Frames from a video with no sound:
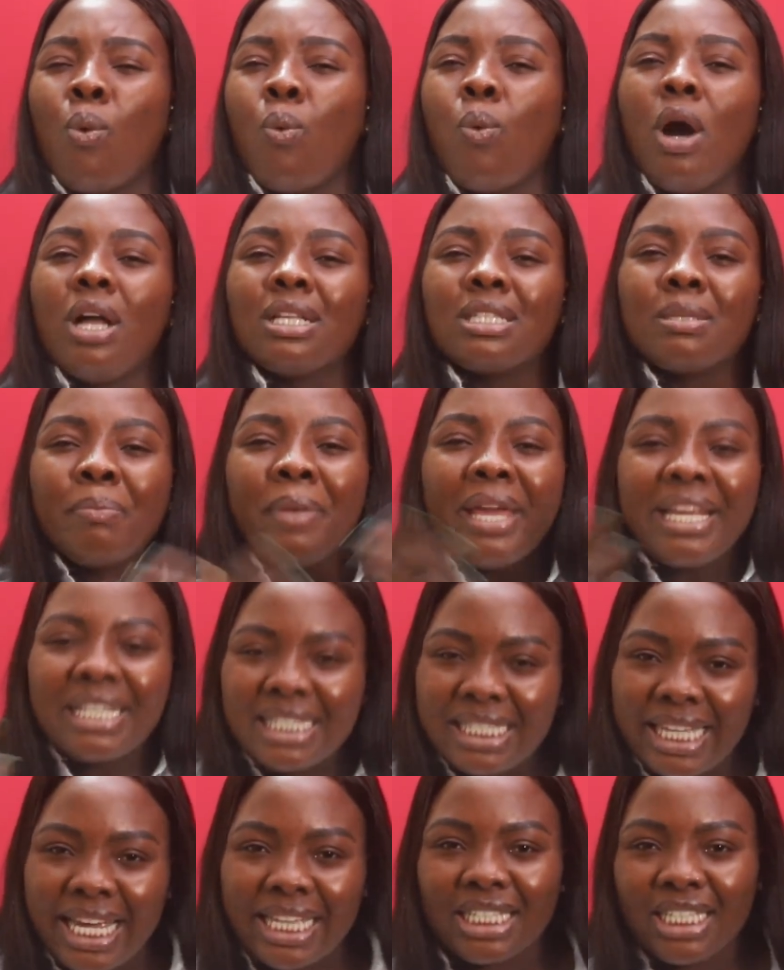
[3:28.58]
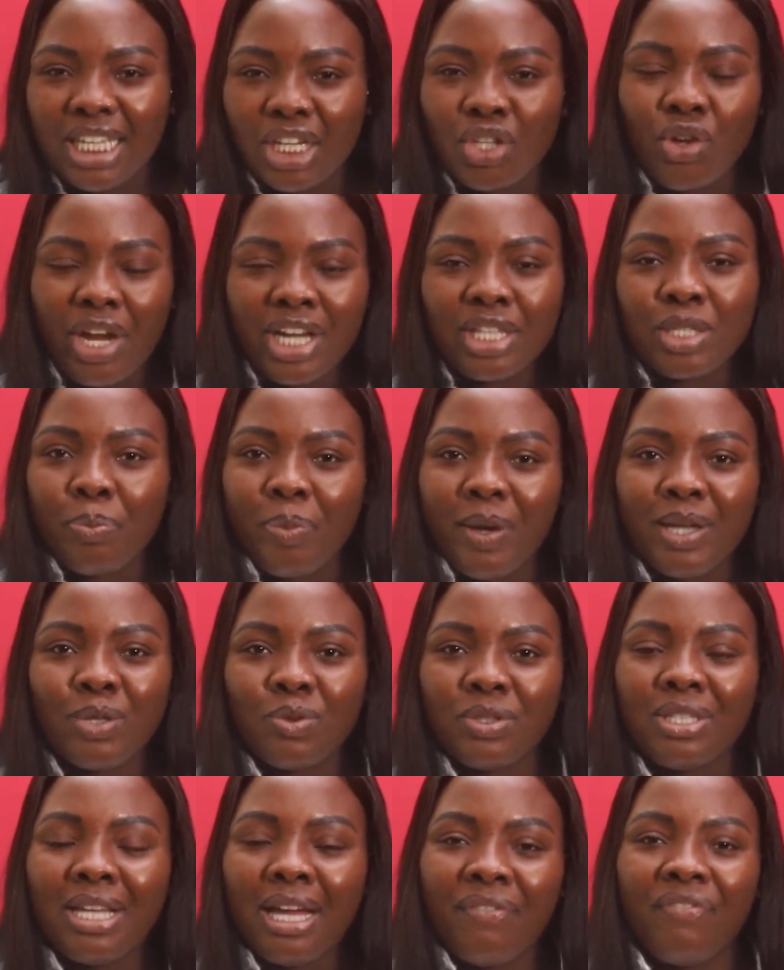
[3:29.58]
what message did they try to
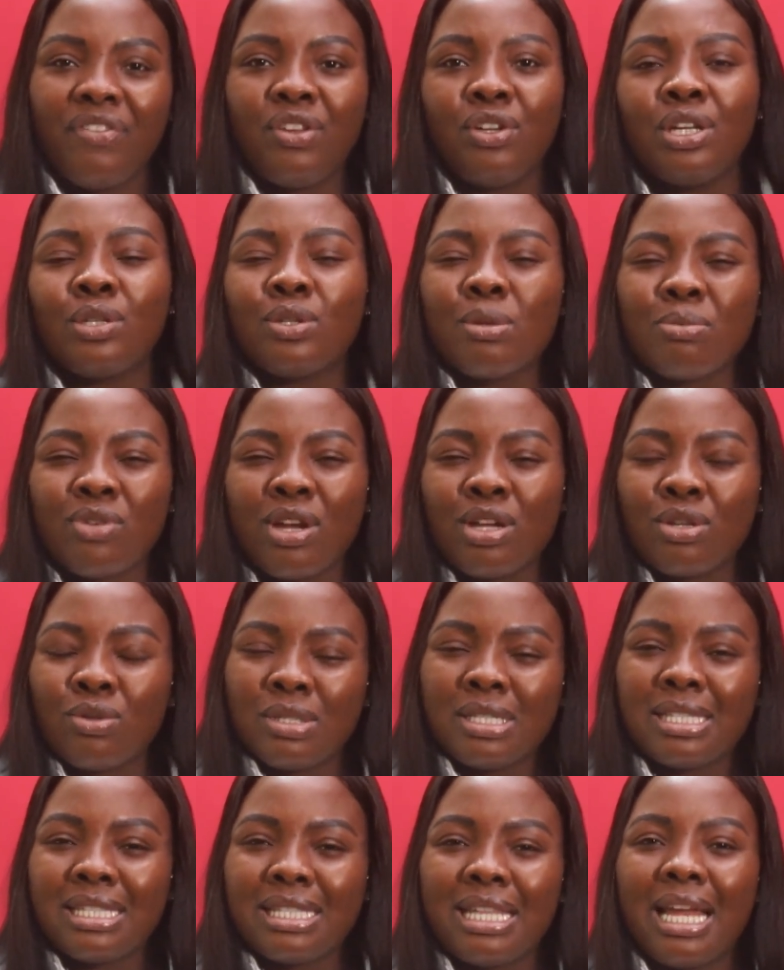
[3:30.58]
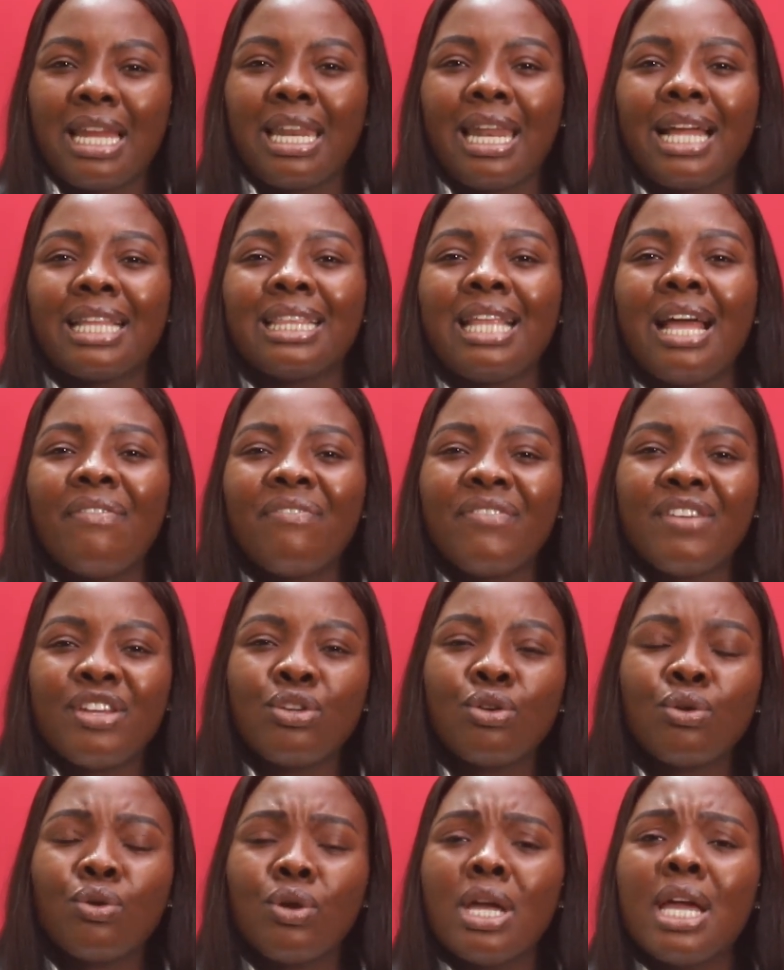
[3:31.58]
pass with that video? That's what I'm trying to understand. Like, that
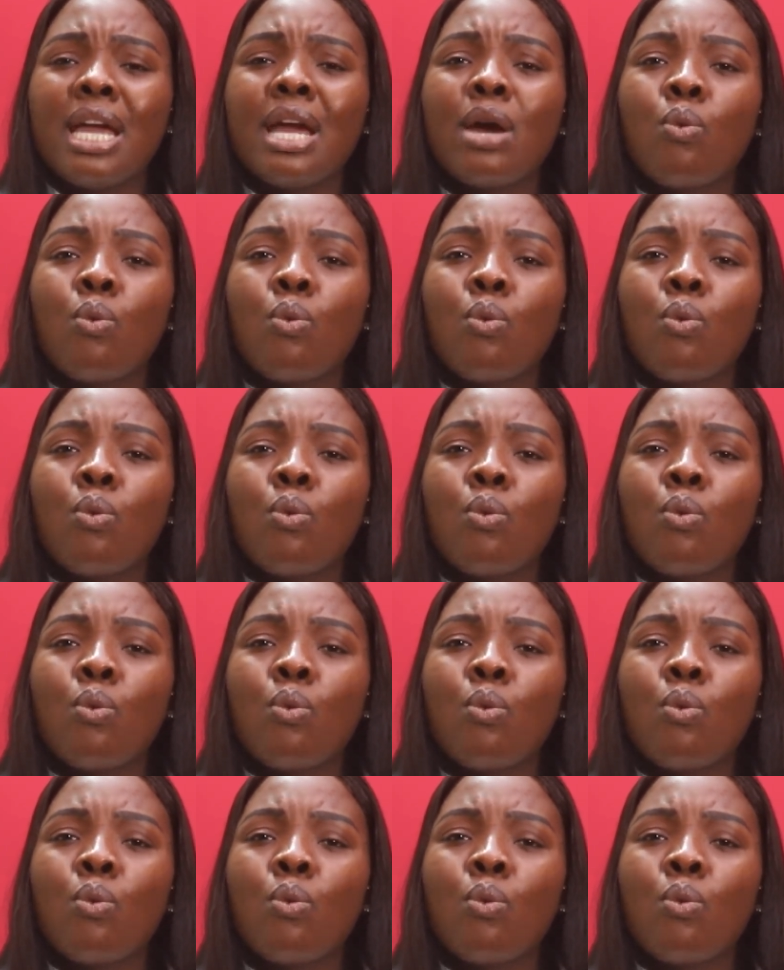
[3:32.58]
video